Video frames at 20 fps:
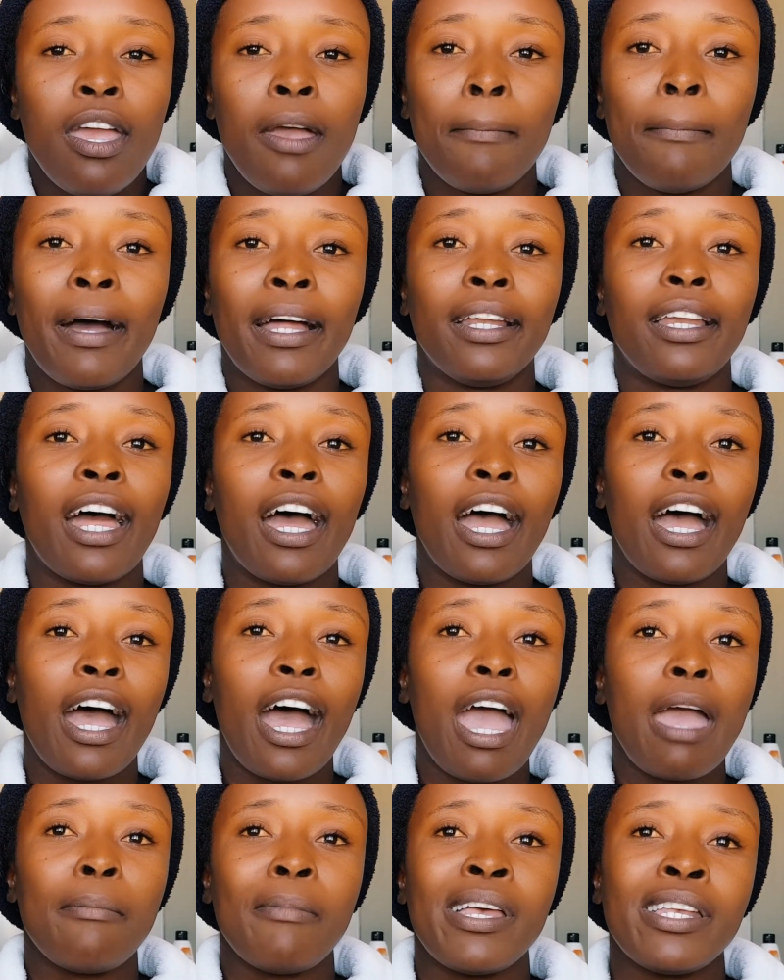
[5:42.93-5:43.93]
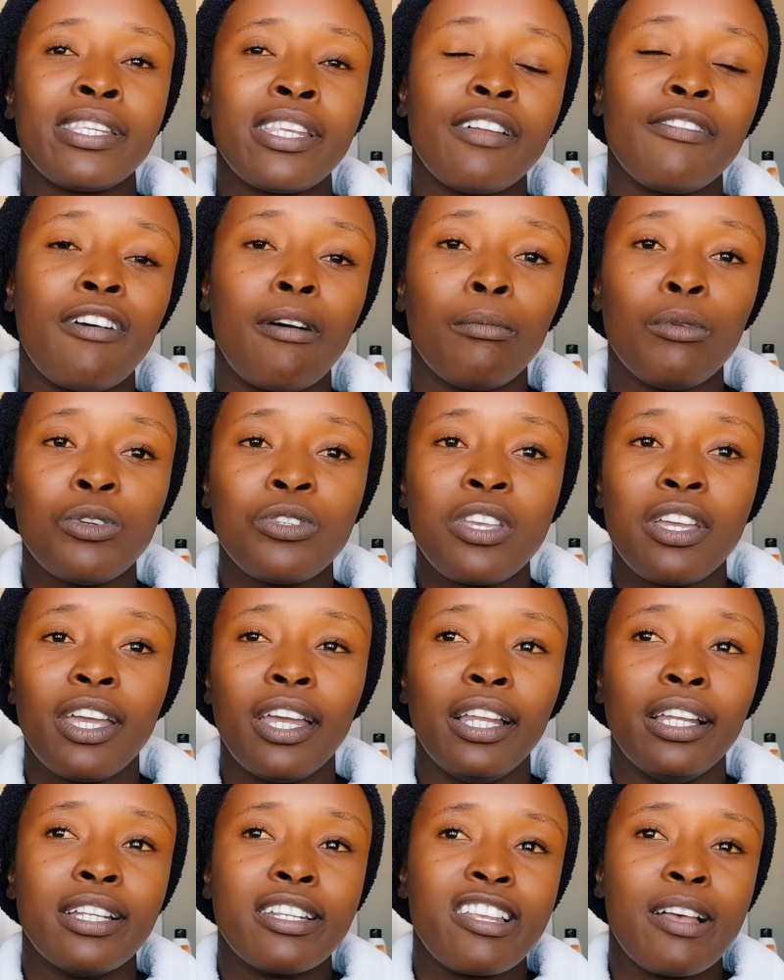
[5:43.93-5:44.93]
but I myself am using
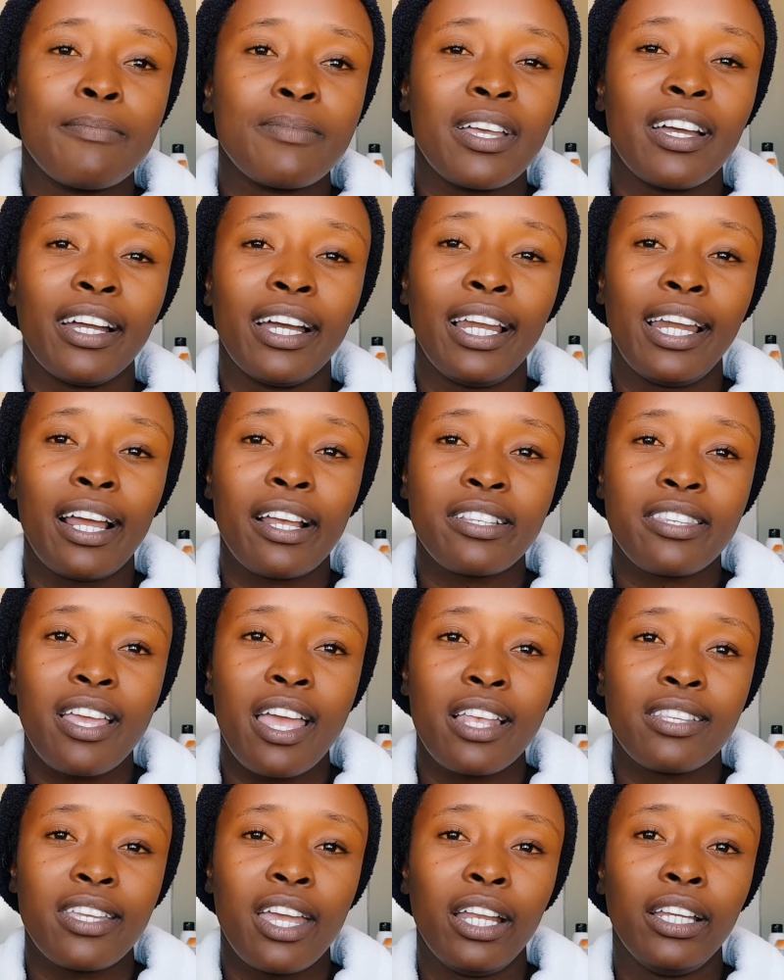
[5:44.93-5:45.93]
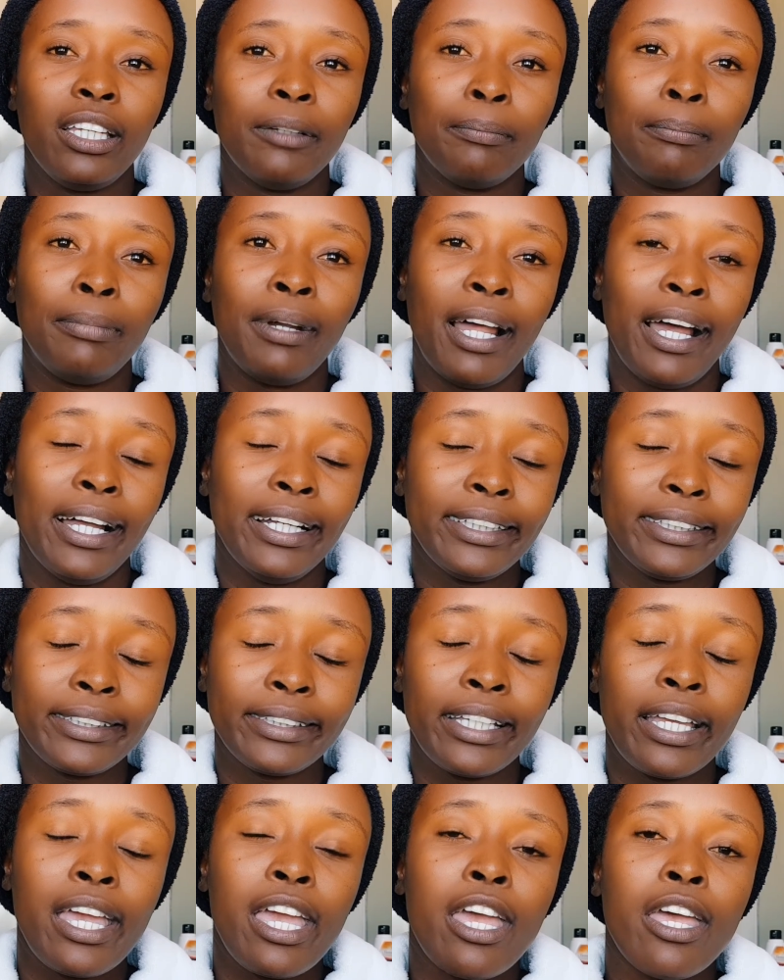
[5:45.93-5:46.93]
a Samsung Galaxy S8 Plus.